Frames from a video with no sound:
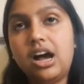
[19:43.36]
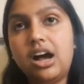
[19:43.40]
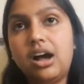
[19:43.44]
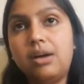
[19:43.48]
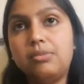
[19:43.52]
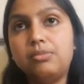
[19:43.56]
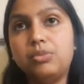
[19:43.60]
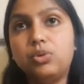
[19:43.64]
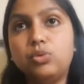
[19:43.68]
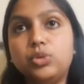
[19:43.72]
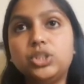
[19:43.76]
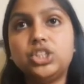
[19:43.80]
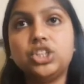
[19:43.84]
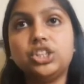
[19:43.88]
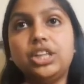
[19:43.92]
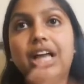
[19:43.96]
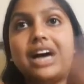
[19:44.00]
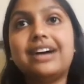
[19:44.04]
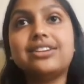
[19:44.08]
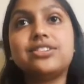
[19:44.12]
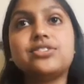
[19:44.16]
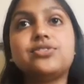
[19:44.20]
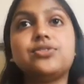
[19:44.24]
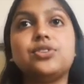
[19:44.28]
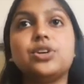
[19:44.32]
which
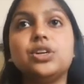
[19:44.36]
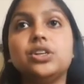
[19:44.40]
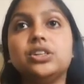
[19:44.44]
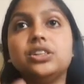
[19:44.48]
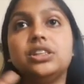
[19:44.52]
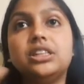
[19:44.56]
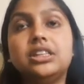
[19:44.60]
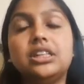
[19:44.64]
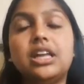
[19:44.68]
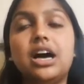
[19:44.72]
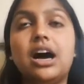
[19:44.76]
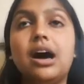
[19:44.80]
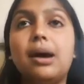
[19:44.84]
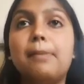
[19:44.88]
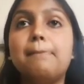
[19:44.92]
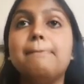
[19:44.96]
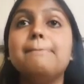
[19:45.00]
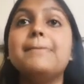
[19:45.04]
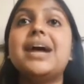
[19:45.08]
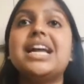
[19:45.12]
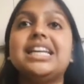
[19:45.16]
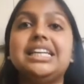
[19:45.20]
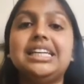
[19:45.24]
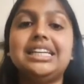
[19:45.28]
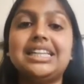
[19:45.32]
allows for
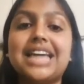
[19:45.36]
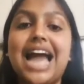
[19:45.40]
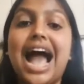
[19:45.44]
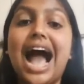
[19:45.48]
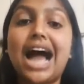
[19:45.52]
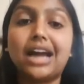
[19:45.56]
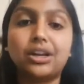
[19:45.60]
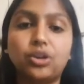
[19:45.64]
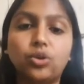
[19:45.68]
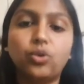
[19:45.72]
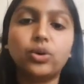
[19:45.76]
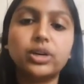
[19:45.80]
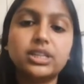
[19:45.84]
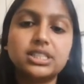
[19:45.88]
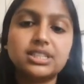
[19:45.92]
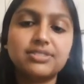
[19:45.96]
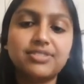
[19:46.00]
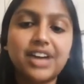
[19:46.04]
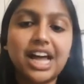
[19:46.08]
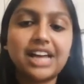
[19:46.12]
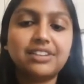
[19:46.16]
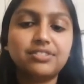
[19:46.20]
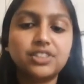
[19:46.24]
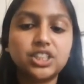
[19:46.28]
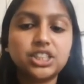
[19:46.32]
many categories of
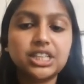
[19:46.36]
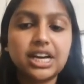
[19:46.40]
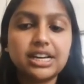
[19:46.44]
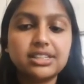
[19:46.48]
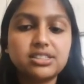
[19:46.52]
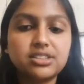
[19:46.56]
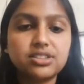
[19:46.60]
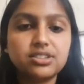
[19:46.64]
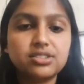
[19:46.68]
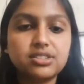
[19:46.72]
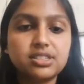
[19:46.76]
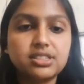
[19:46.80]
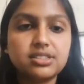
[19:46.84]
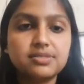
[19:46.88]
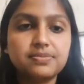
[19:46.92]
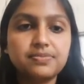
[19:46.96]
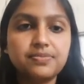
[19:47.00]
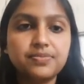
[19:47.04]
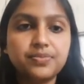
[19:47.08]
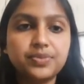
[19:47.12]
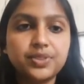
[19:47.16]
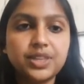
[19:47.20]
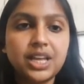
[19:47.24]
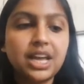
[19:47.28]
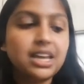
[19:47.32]
advertisers.
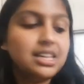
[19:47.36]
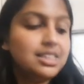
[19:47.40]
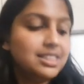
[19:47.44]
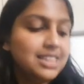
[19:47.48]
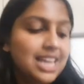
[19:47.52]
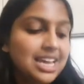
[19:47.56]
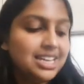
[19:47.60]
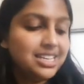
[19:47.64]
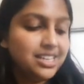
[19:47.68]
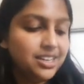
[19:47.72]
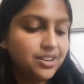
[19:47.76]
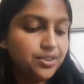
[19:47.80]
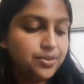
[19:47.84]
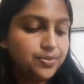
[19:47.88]
Thank you.